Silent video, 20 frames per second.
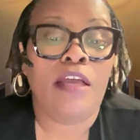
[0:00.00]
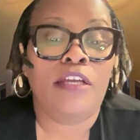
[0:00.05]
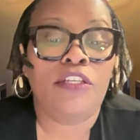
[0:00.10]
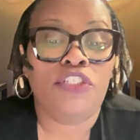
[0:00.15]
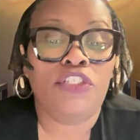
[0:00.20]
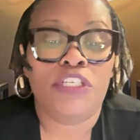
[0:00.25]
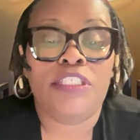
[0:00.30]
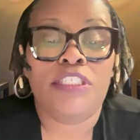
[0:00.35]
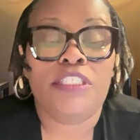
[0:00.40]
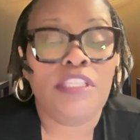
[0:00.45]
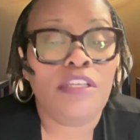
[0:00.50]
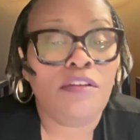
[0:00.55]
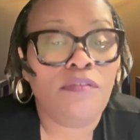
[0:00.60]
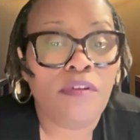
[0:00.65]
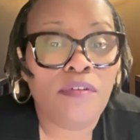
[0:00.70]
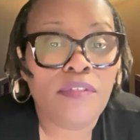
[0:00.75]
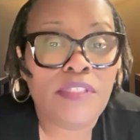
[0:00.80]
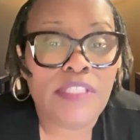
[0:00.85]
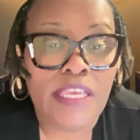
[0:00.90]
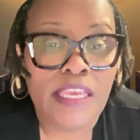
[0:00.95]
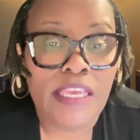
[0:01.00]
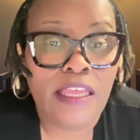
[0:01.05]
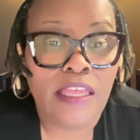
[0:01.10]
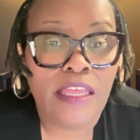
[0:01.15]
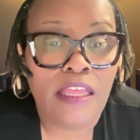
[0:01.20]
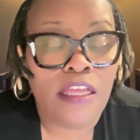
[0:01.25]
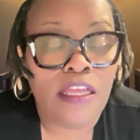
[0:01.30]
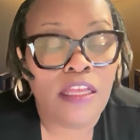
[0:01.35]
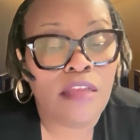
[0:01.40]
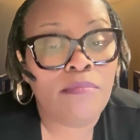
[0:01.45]
Adjusted gross
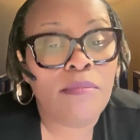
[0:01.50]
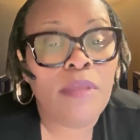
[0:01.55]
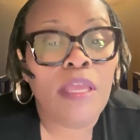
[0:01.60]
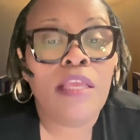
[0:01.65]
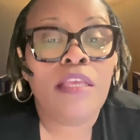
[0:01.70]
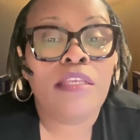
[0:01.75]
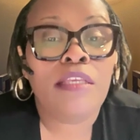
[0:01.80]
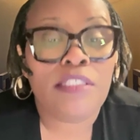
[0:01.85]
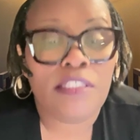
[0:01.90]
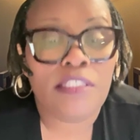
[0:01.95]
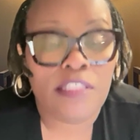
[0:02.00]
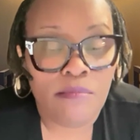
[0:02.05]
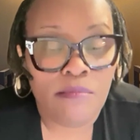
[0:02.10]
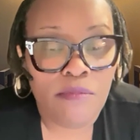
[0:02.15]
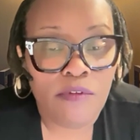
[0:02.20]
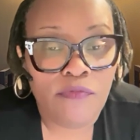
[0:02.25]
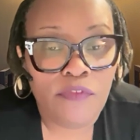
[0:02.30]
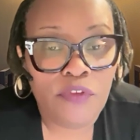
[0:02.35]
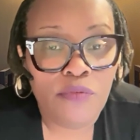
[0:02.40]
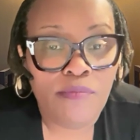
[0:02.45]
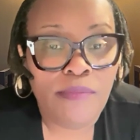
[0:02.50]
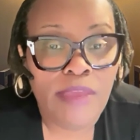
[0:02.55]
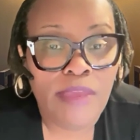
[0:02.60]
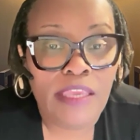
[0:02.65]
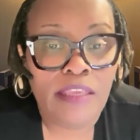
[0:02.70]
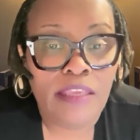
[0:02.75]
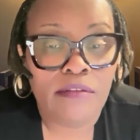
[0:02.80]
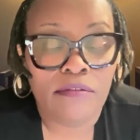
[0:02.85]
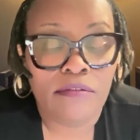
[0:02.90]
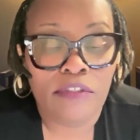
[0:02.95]
income, some of you
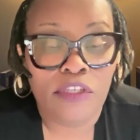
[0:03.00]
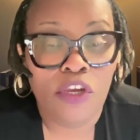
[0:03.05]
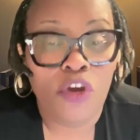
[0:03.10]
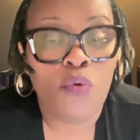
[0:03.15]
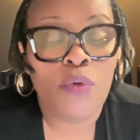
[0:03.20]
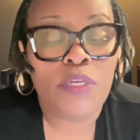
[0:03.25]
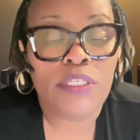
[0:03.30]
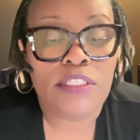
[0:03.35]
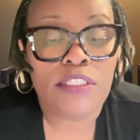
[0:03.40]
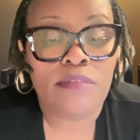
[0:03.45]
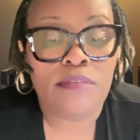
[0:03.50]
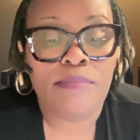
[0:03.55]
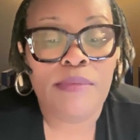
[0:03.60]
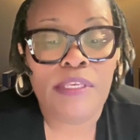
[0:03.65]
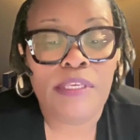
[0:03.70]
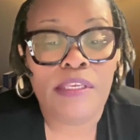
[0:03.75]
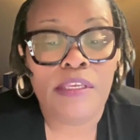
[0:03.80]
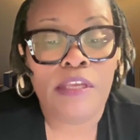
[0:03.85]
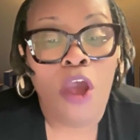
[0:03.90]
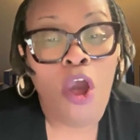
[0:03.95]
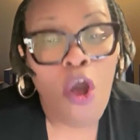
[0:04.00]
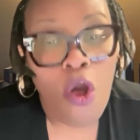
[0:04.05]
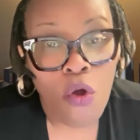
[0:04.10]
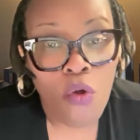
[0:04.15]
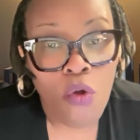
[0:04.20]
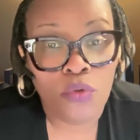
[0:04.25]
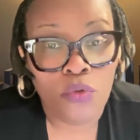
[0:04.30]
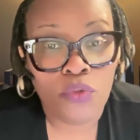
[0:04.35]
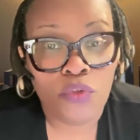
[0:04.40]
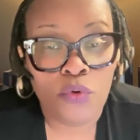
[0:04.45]
may know it to be
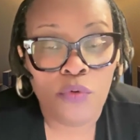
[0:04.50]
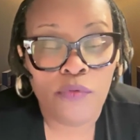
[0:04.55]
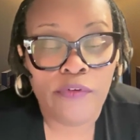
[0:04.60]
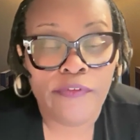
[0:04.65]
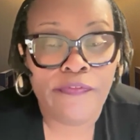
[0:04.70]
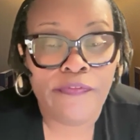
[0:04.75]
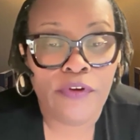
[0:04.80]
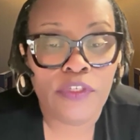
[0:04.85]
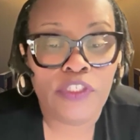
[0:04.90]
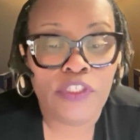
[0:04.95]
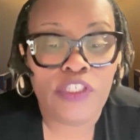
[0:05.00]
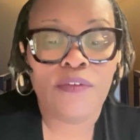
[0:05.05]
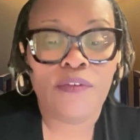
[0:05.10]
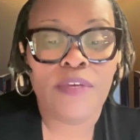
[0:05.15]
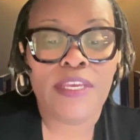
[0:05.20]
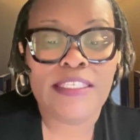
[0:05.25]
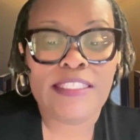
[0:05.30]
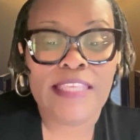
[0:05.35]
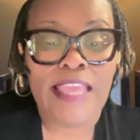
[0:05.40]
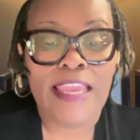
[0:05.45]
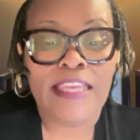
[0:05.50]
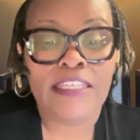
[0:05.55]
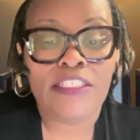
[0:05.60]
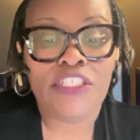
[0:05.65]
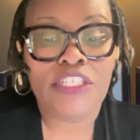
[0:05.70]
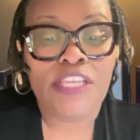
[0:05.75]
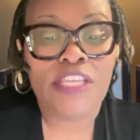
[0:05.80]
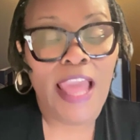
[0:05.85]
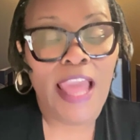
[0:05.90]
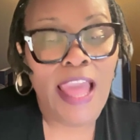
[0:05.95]
called or referred to as
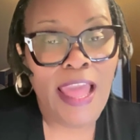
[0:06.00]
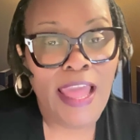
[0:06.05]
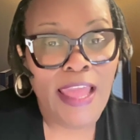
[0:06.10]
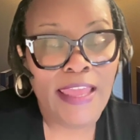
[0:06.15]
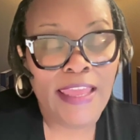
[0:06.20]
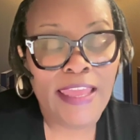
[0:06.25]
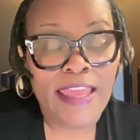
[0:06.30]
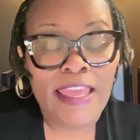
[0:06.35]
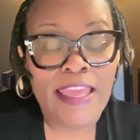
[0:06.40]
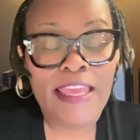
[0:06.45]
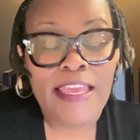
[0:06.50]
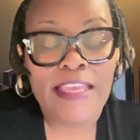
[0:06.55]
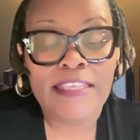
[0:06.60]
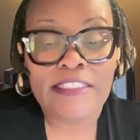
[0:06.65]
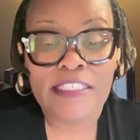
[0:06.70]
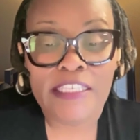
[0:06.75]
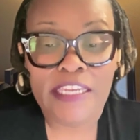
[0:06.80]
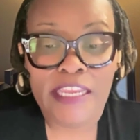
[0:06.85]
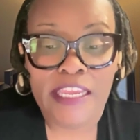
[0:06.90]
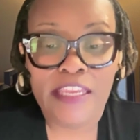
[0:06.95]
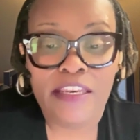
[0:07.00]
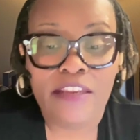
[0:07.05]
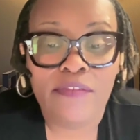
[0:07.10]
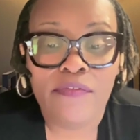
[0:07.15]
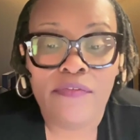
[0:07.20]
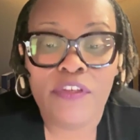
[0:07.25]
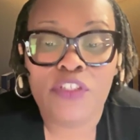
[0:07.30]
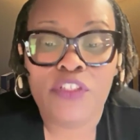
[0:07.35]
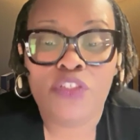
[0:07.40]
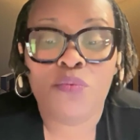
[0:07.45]
AGI, is an
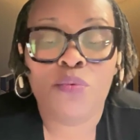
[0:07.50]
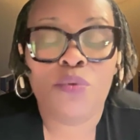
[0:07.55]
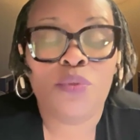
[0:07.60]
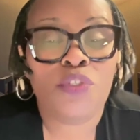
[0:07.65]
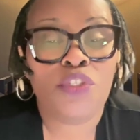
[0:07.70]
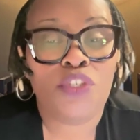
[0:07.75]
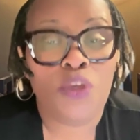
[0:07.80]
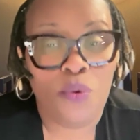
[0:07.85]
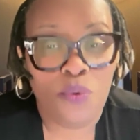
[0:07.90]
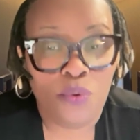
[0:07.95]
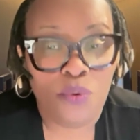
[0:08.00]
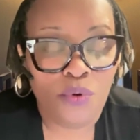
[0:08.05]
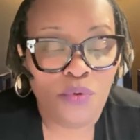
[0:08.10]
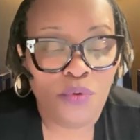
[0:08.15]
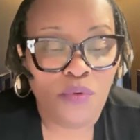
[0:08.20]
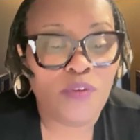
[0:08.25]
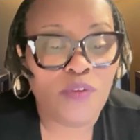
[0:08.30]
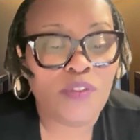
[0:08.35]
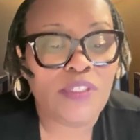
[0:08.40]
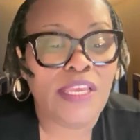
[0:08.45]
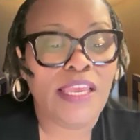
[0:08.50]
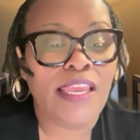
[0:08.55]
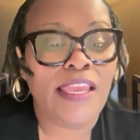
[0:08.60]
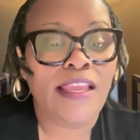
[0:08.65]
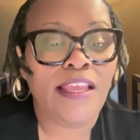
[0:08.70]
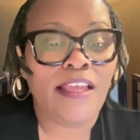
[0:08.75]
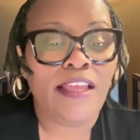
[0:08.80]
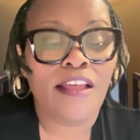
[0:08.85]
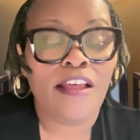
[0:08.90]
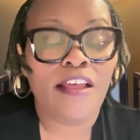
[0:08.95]
individual's total gross
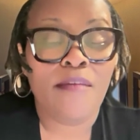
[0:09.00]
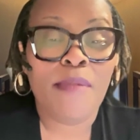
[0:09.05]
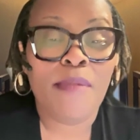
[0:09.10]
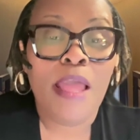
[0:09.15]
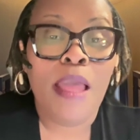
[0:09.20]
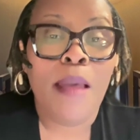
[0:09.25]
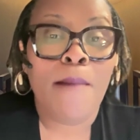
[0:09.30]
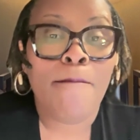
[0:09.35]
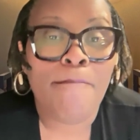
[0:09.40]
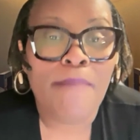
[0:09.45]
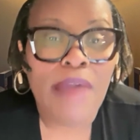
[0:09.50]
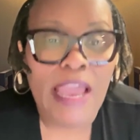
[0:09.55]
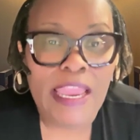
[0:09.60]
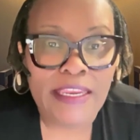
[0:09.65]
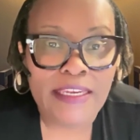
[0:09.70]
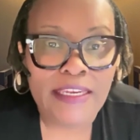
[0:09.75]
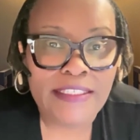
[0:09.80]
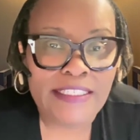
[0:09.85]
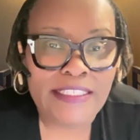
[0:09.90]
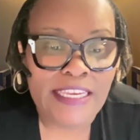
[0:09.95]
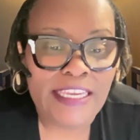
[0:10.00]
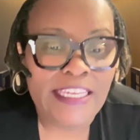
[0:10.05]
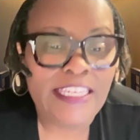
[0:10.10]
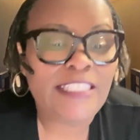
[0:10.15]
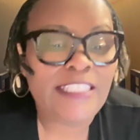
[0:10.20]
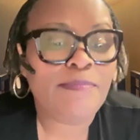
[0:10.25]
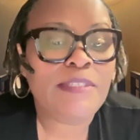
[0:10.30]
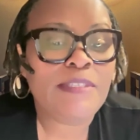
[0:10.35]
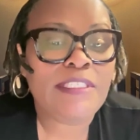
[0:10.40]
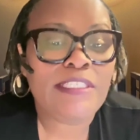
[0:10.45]
income minus
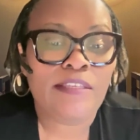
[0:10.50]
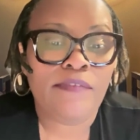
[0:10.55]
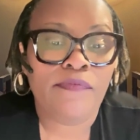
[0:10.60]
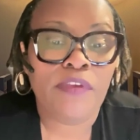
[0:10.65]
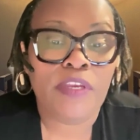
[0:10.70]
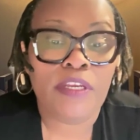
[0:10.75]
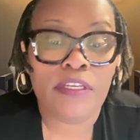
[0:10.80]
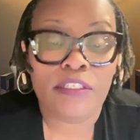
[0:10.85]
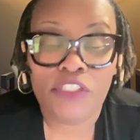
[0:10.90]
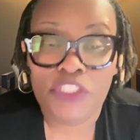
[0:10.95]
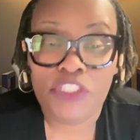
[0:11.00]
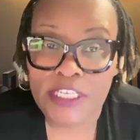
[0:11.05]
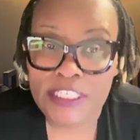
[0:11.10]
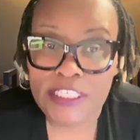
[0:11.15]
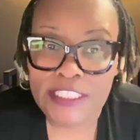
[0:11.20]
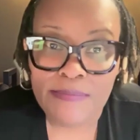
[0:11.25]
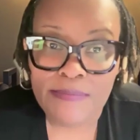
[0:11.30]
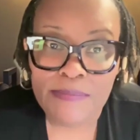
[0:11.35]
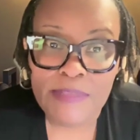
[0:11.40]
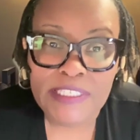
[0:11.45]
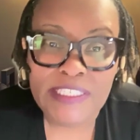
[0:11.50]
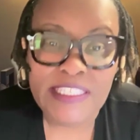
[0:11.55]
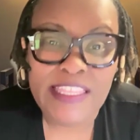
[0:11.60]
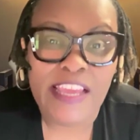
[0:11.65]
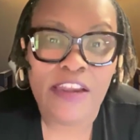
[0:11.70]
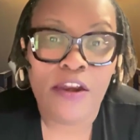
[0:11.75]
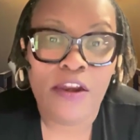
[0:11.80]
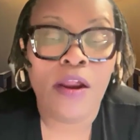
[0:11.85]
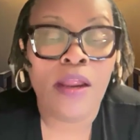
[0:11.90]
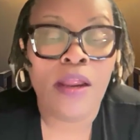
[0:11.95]
any specific adjustments
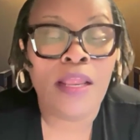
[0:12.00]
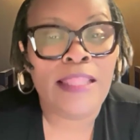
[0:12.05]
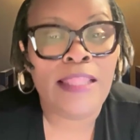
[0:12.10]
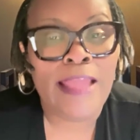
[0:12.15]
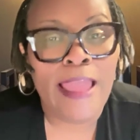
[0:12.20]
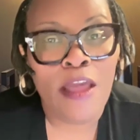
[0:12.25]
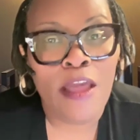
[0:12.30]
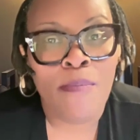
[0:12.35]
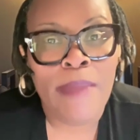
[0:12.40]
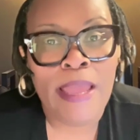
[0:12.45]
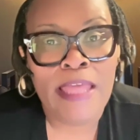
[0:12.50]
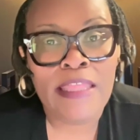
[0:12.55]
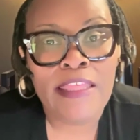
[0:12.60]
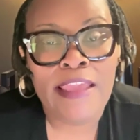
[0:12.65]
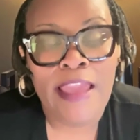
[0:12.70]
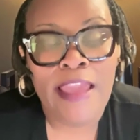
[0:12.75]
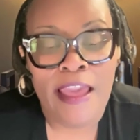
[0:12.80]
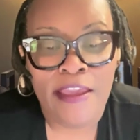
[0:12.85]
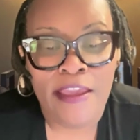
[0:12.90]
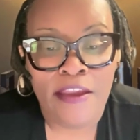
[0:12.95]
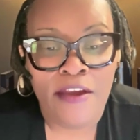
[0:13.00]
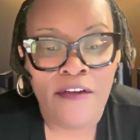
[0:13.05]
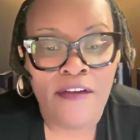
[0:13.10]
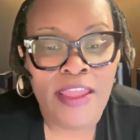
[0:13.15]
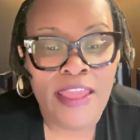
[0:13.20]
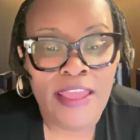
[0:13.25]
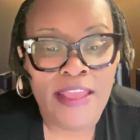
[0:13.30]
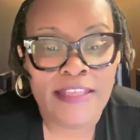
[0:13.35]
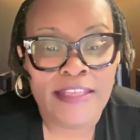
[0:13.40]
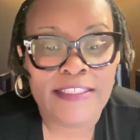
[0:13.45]
that are allowed by the
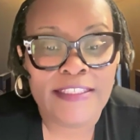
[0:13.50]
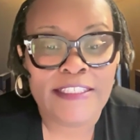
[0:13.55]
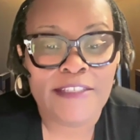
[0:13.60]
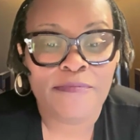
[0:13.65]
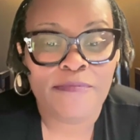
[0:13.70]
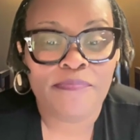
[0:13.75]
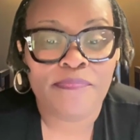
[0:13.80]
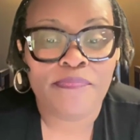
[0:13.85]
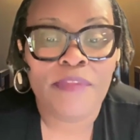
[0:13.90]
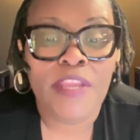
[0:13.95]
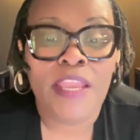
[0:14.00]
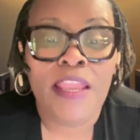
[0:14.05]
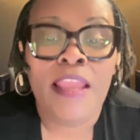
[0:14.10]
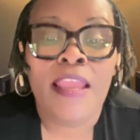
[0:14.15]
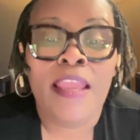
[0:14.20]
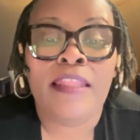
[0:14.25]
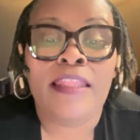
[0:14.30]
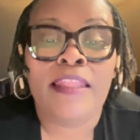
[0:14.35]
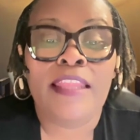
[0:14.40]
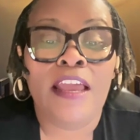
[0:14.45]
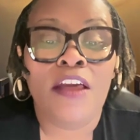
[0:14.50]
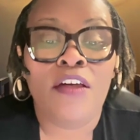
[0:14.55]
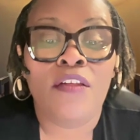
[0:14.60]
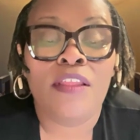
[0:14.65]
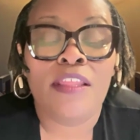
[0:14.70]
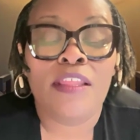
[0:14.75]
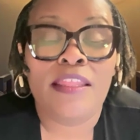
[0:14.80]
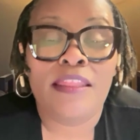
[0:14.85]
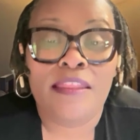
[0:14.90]
IRS. Now,